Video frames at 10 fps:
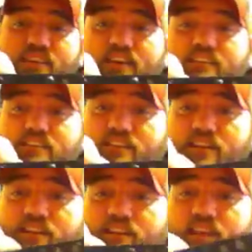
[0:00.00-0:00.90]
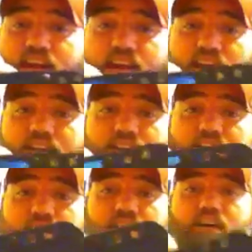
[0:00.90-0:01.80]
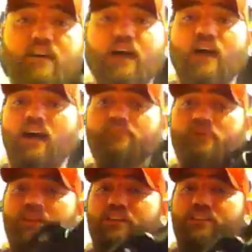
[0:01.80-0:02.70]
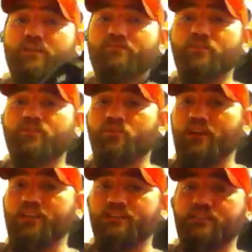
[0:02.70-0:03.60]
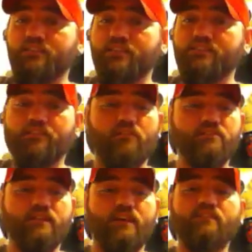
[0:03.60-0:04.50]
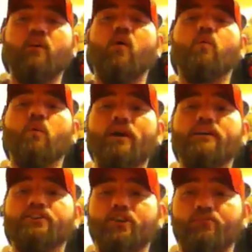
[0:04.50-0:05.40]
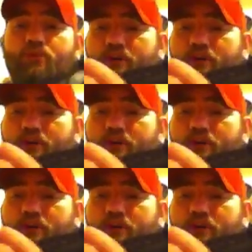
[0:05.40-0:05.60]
the edges in, and I polished up the serrations on it, so those things are wicked sharp